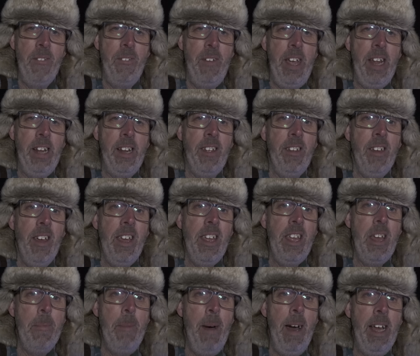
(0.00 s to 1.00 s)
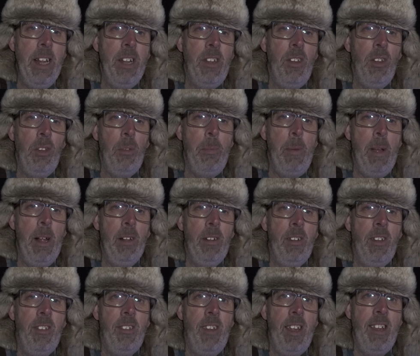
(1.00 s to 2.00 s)
Venus. You might just be able
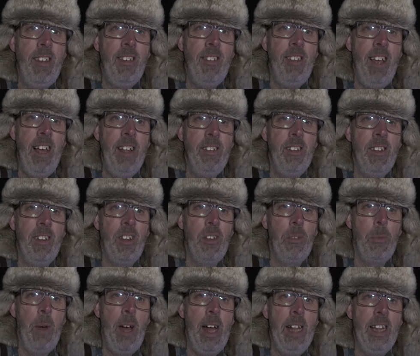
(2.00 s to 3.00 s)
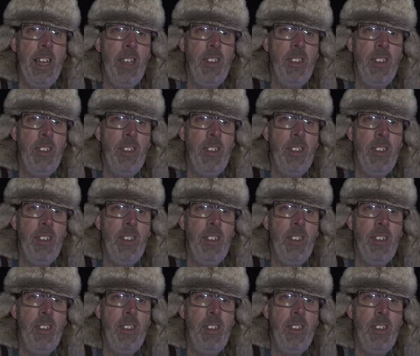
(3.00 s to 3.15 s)
to see Saturn as well.